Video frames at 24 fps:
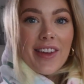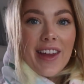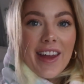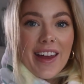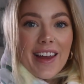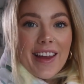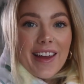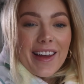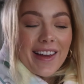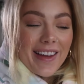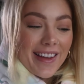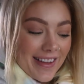
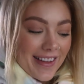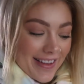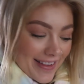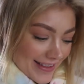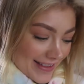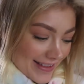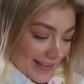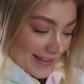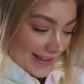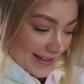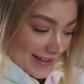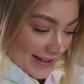it.
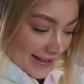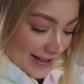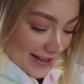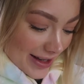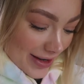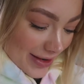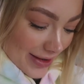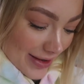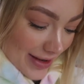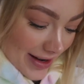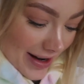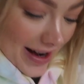
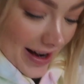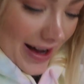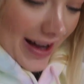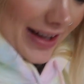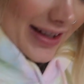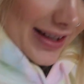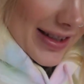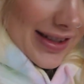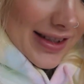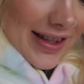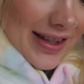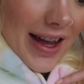So
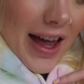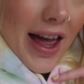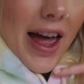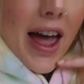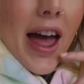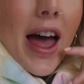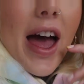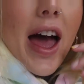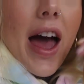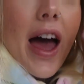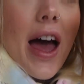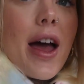nice.
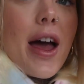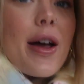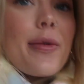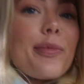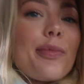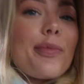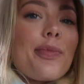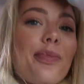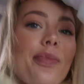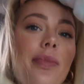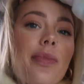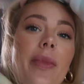
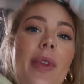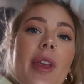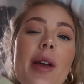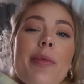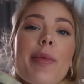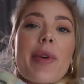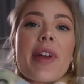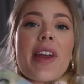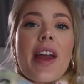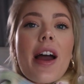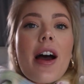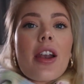
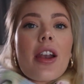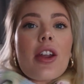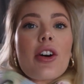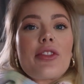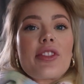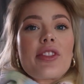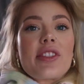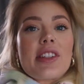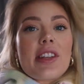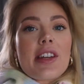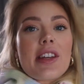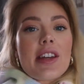But yeah, I'll
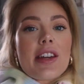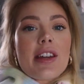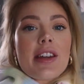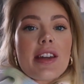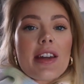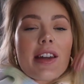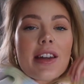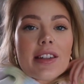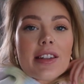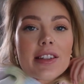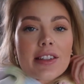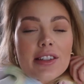
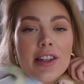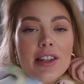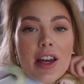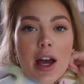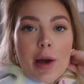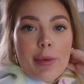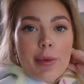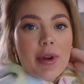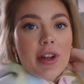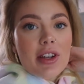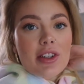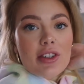obviously insert
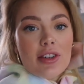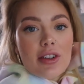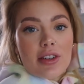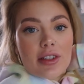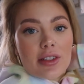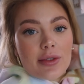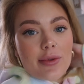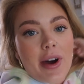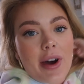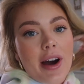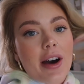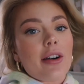a picture
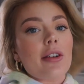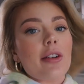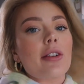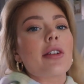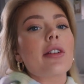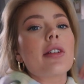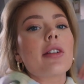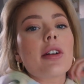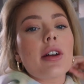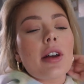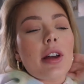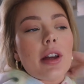as well.
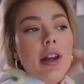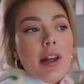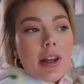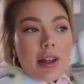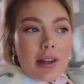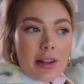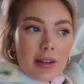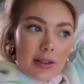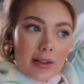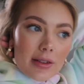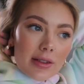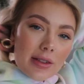
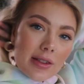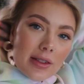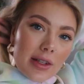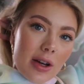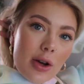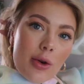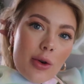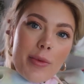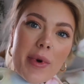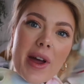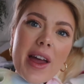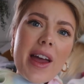
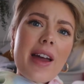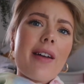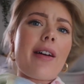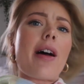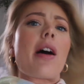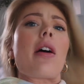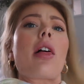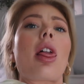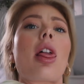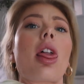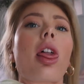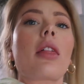Stuck on my
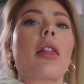hair.